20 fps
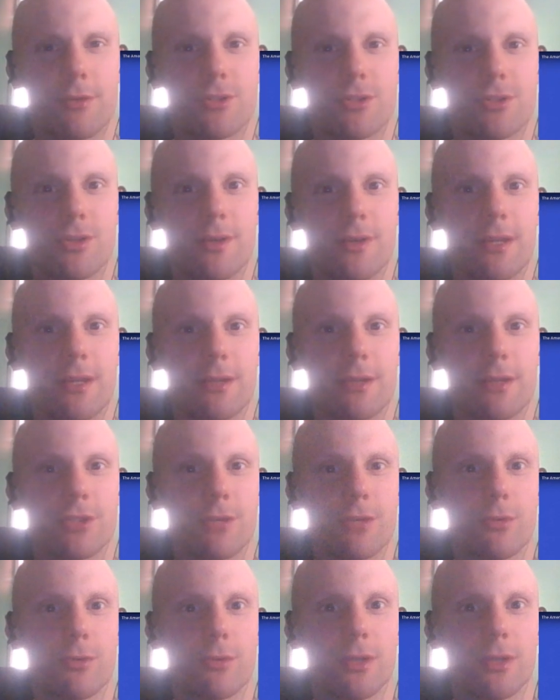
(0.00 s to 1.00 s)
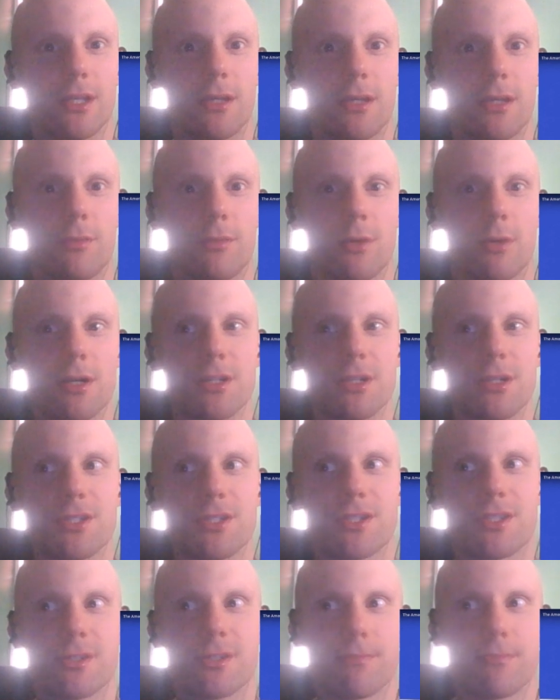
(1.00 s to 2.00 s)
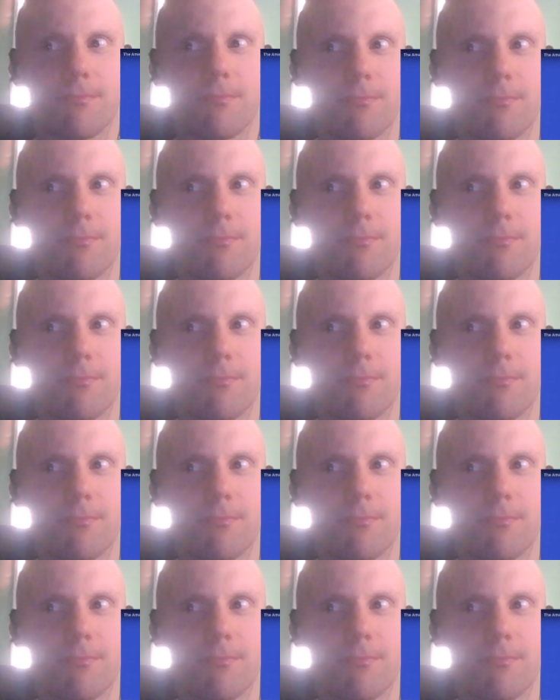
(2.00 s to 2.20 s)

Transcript: were showing that General Lee was